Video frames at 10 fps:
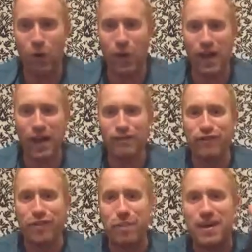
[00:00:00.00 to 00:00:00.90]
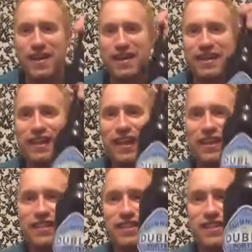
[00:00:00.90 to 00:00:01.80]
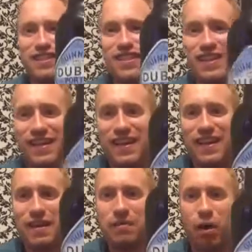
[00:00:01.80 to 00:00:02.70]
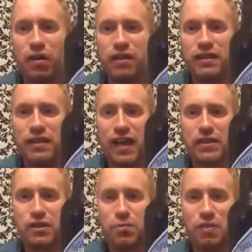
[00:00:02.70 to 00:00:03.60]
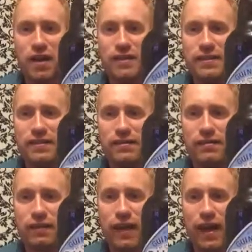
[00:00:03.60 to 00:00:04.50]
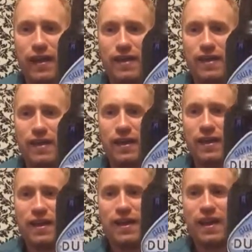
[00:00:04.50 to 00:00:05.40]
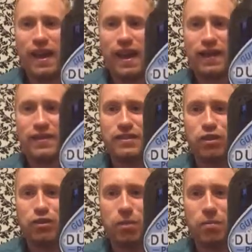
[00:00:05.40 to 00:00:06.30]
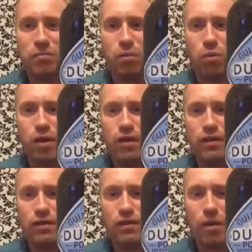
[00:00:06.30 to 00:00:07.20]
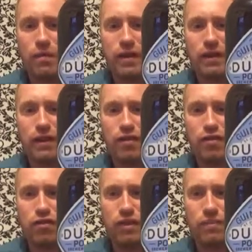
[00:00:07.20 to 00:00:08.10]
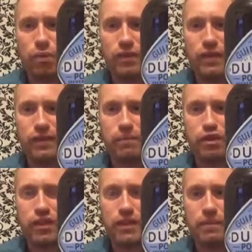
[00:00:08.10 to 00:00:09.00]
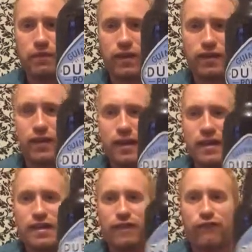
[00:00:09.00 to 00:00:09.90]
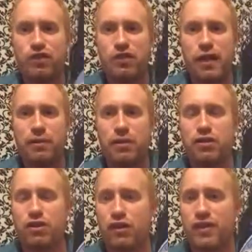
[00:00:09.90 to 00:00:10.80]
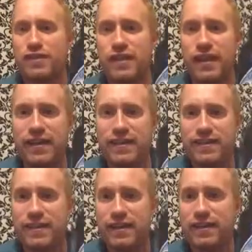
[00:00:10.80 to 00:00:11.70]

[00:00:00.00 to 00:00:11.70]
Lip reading: the way from Guinness, part of the Diageo brand, okay? And it's their Dublin Porter, coming in at 3.8% ABV. The first thing I want to turn around and say is,